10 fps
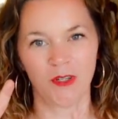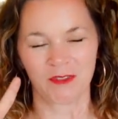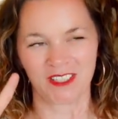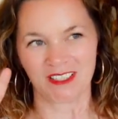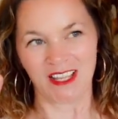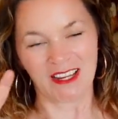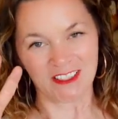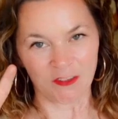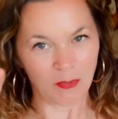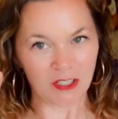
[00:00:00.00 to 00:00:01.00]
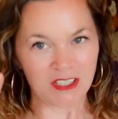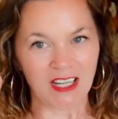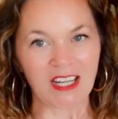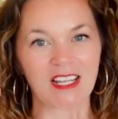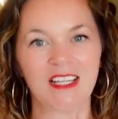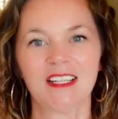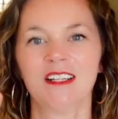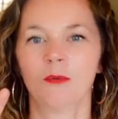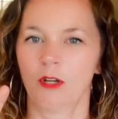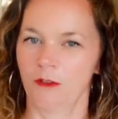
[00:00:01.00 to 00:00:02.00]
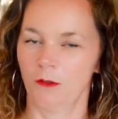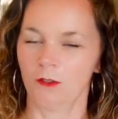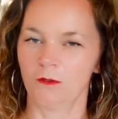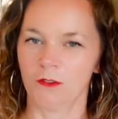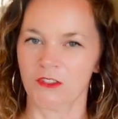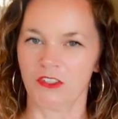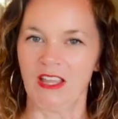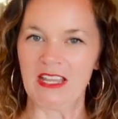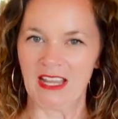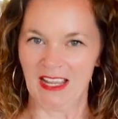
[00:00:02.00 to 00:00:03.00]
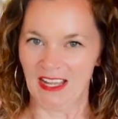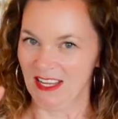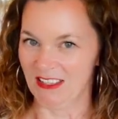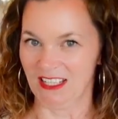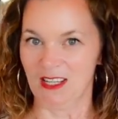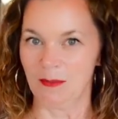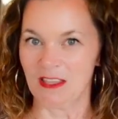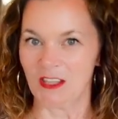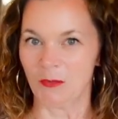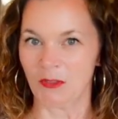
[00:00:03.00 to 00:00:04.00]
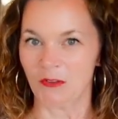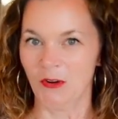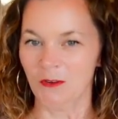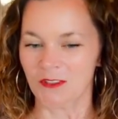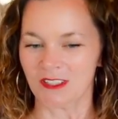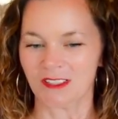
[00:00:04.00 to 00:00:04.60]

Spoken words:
It was the science of belting, what your vocal folds look like, and then keeping the open throat.